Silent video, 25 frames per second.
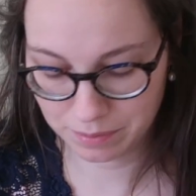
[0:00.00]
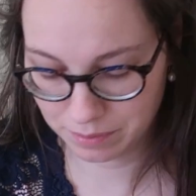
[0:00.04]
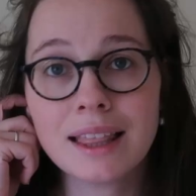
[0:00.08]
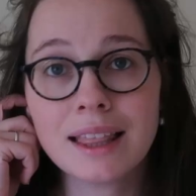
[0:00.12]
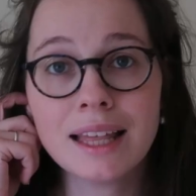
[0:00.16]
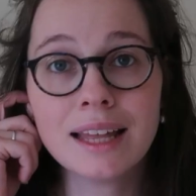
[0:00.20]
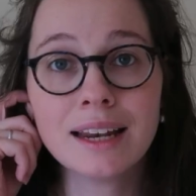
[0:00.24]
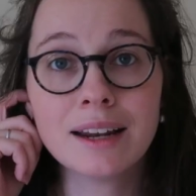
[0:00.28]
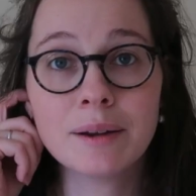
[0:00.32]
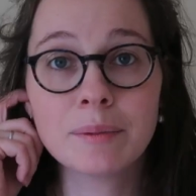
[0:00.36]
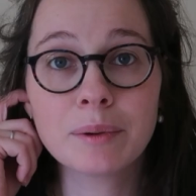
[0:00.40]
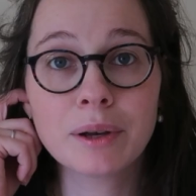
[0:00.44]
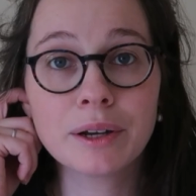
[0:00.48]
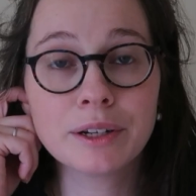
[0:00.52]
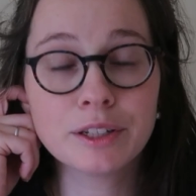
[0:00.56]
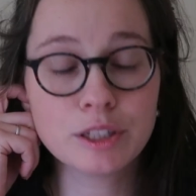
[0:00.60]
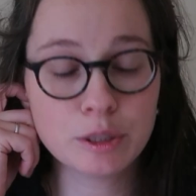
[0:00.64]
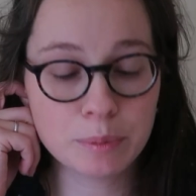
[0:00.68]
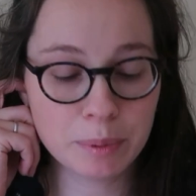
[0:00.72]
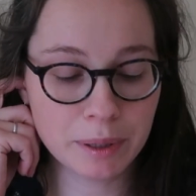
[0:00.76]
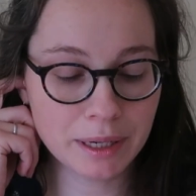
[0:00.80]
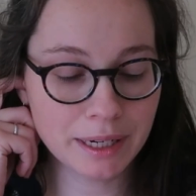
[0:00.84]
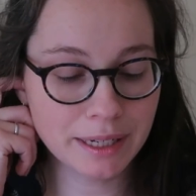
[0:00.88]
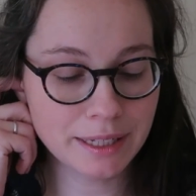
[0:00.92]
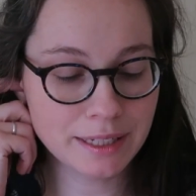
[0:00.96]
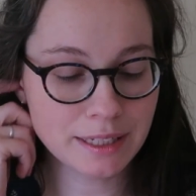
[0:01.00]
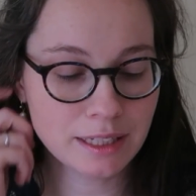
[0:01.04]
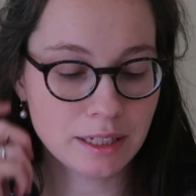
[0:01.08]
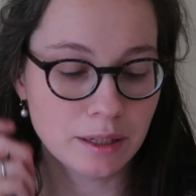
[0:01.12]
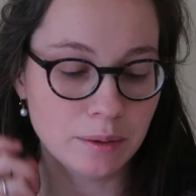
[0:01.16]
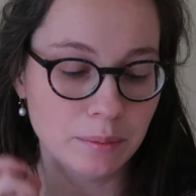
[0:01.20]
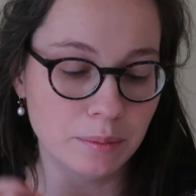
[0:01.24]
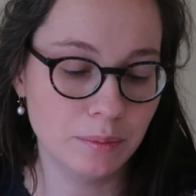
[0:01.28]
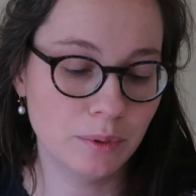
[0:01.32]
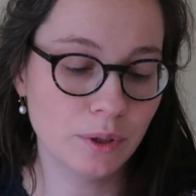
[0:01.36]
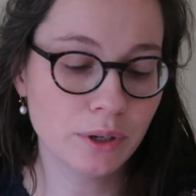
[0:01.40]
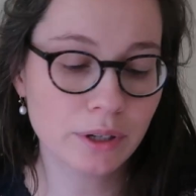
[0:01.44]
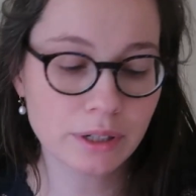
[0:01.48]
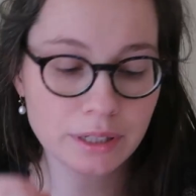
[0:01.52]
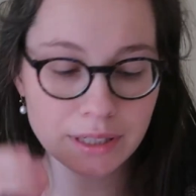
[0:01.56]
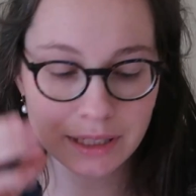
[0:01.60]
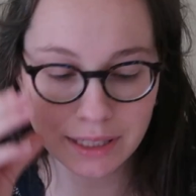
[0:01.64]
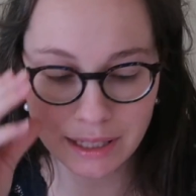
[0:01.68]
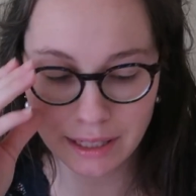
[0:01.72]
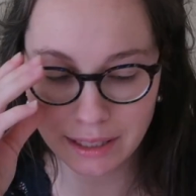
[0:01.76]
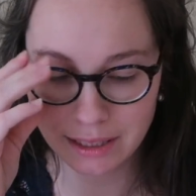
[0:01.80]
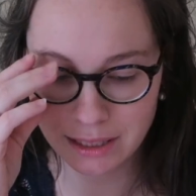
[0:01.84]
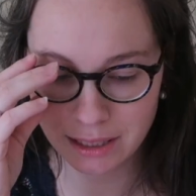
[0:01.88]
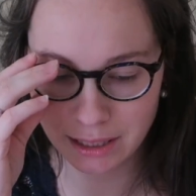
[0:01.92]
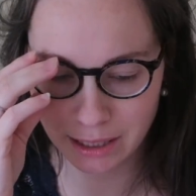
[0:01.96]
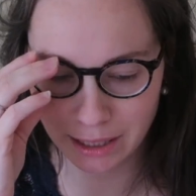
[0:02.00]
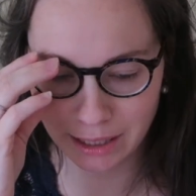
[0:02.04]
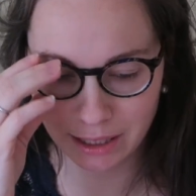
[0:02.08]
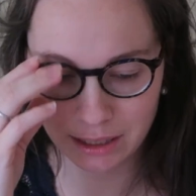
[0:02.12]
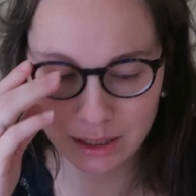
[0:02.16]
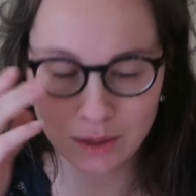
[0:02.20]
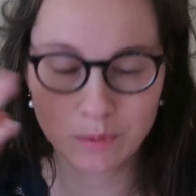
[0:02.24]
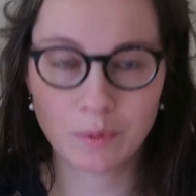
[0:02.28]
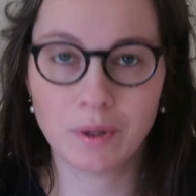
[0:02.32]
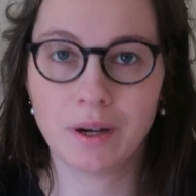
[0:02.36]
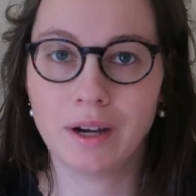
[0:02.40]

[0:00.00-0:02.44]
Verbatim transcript: Then I'm going to put in some nursing snacks.